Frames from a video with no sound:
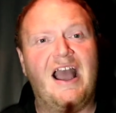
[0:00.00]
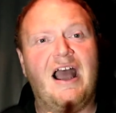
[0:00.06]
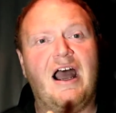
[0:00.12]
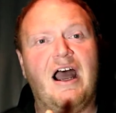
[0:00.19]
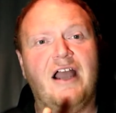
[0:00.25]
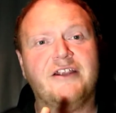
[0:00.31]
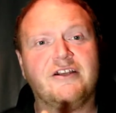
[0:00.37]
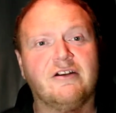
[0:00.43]

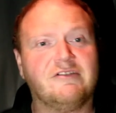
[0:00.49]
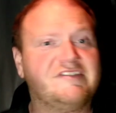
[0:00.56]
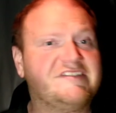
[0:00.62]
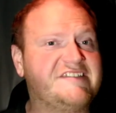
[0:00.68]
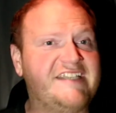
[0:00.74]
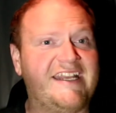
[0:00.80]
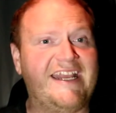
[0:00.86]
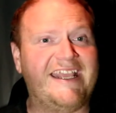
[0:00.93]
uh, your
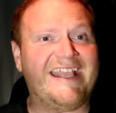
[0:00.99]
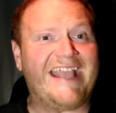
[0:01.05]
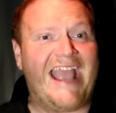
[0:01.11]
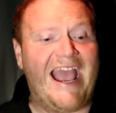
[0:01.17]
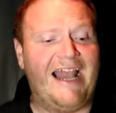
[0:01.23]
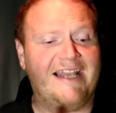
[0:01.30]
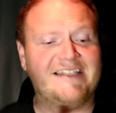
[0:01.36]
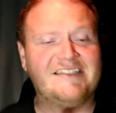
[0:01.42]
city
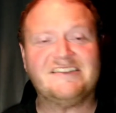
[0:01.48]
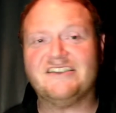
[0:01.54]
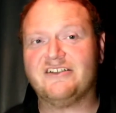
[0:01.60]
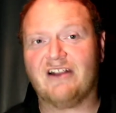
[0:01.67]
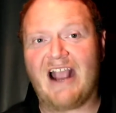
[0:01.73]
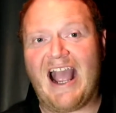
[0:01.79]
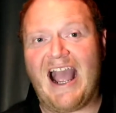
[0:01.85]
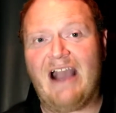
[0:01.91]
gallons and
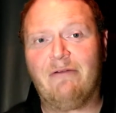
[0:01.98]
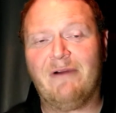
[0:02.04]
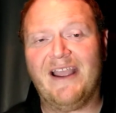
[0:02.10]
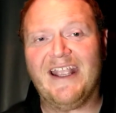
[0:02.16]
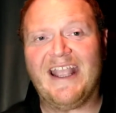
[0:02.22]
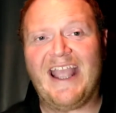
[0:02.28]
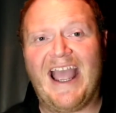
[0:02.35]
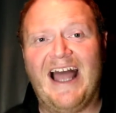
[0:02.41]
your
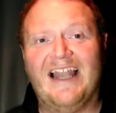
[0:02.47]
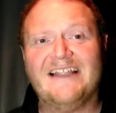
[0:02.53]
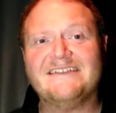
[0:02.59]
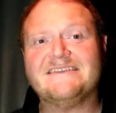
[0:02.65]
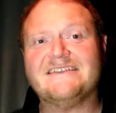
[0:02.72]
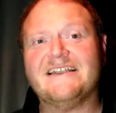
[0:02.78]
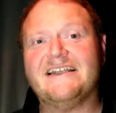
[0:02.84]
highway gallons,